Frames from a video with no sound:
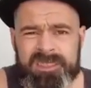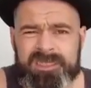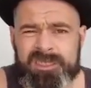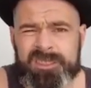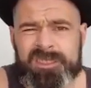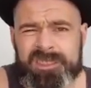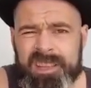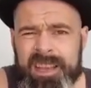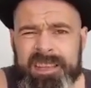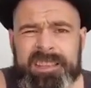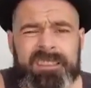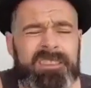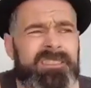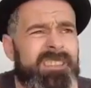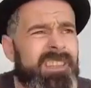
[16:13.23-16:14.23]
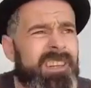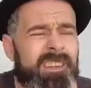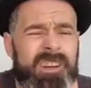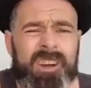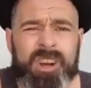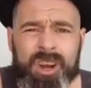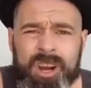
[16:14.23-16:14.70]
just like
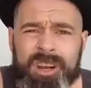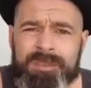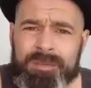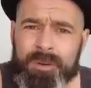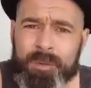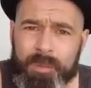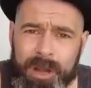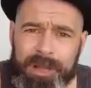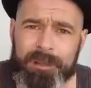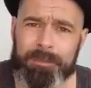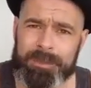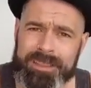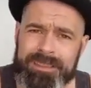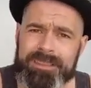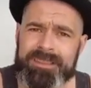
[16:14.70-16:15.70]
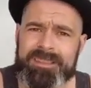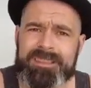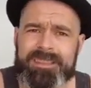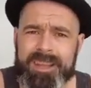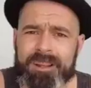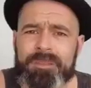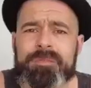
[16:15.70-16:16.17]
an overwhelming
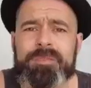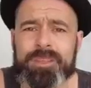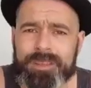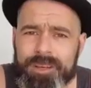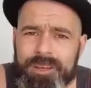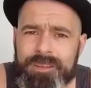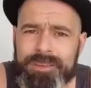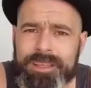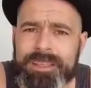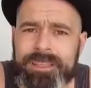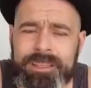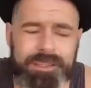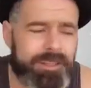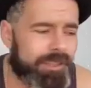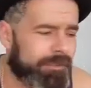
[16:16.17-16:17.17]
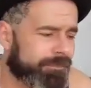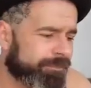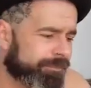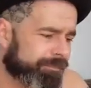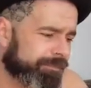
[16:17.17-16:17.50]
self-loathing, you know.